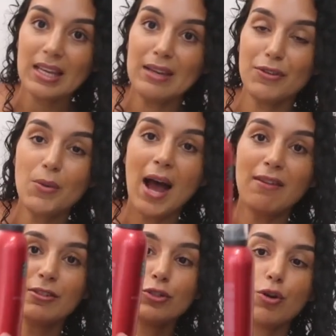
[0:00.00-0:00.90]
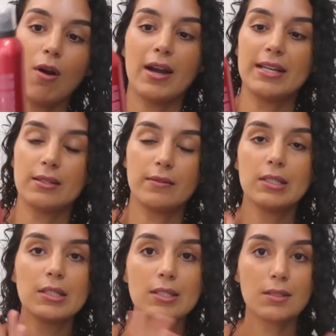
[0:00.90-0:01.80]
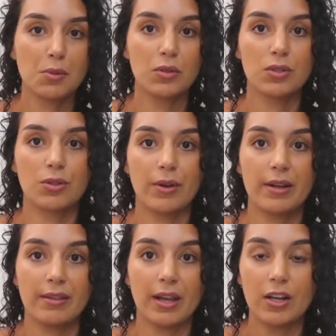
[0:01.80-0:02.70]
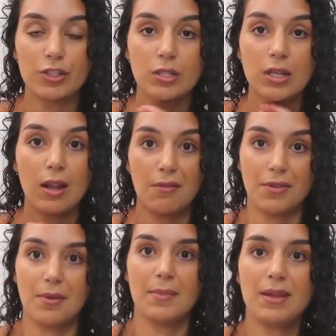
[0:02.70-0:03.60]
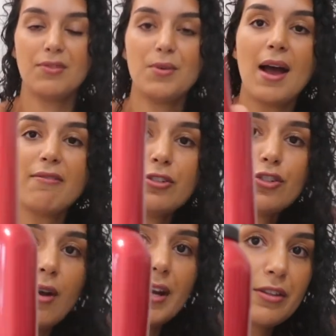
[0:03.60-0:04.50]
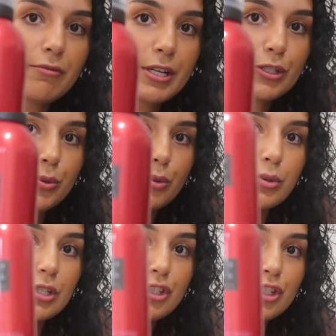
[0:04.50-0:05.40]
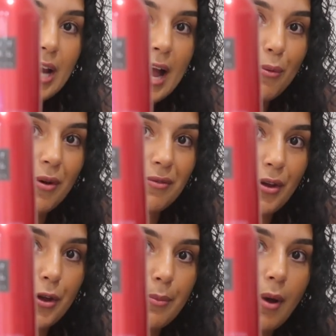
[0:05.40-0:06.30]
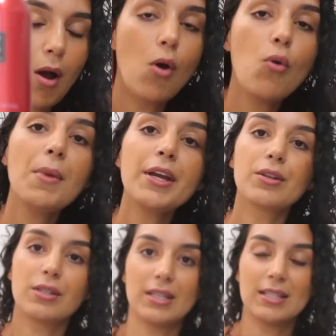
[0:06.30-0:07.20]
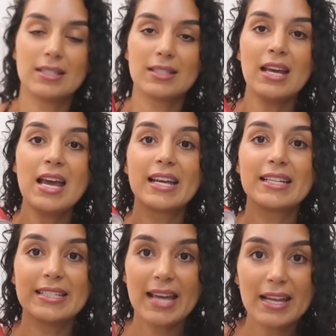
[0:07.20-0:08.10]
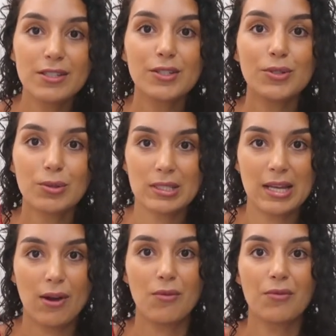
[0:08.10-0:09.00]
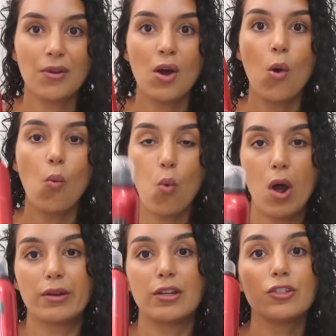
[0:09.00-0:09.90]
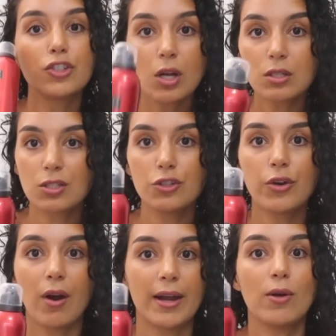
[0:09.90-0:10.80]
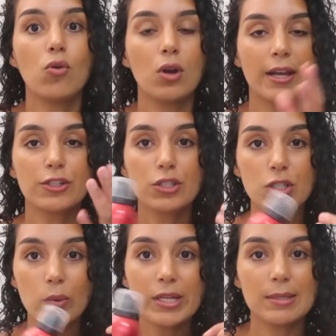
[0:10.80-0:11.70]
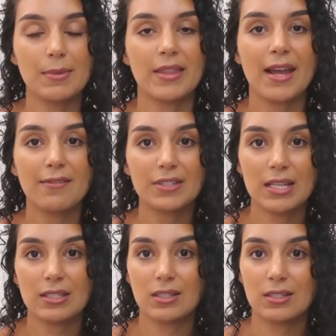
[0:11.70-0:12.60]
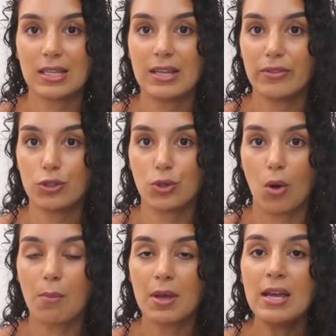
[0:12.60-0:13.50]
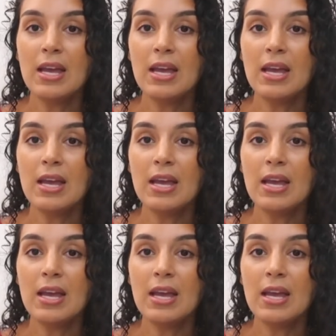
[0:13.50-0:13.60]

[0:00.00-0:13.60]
if you haven't tried, this isn't sponsored or anything, I just love them. If you haven't tried the Rituals Shower Foam, oh my goodness, get yourself one just to try or like just squeeze a bit. They have testers in the shop.